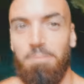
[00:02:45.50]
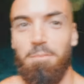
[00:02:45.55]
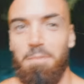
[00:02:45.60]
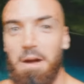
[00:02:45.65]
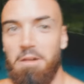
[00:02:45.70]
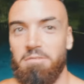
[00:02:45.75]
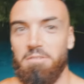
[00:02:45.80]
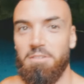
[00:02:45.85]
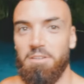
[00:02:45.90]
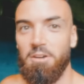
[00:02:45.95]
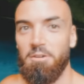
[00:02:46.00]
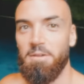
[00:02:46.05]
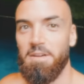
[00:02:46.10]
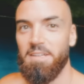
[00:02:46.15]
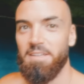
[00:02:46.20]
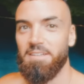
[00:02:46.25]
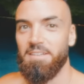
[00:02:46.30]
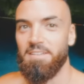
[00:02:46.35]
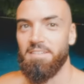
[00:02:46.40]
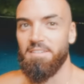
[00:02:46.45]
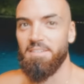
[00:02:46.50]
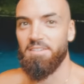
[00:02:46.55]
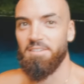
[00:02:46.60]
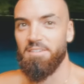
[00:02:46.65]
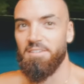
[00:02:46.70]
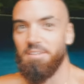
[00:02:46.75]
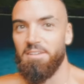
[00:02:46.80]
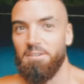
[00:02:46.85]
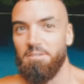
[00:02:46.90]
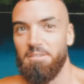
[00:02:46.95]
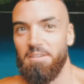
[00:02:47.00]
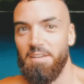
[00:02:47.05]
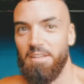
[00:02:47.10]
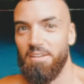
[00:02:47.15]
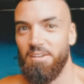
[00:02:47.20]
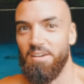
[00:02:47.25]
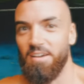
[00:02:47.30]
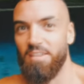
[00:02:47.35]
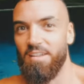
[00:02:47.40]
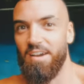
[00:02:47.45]
About to go in the cenote,
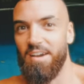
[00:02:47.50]
look at